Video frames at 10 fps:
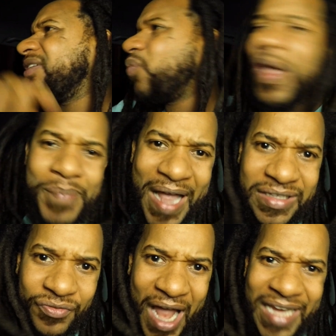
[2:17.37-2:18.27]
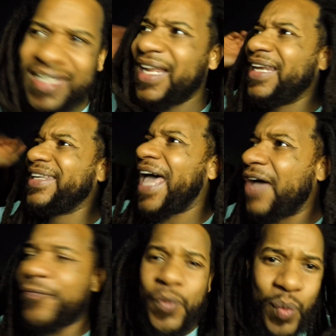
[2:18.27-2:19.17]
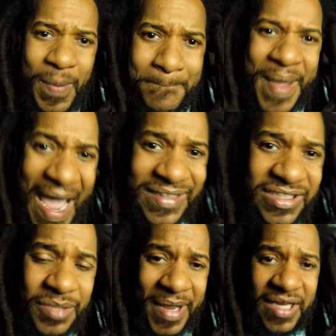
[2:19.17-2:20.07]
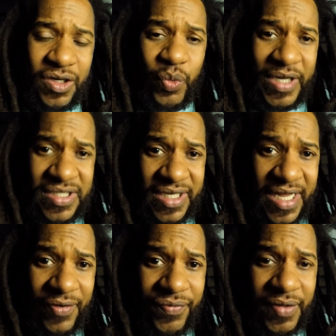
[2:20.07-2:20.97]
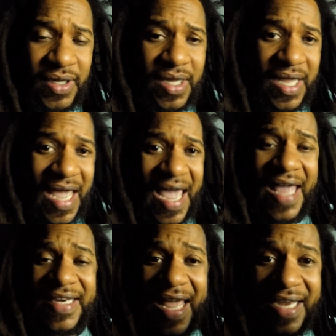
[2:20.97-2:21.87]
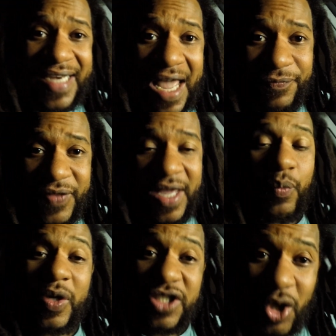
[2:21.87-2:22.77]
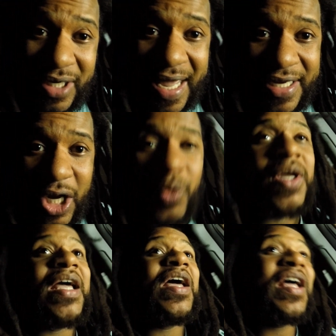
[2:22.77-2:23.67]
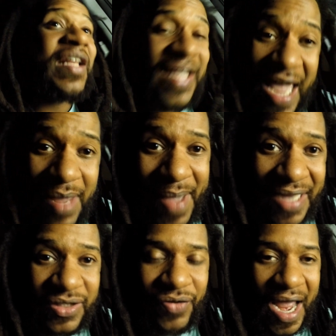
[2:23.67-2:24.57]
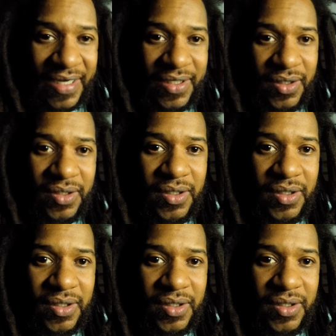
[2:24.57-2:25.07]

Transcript: went back to Raleigh, left, went back to Jamaica, Queens to live, and then left there, went to Orlando, came back to Raleigh,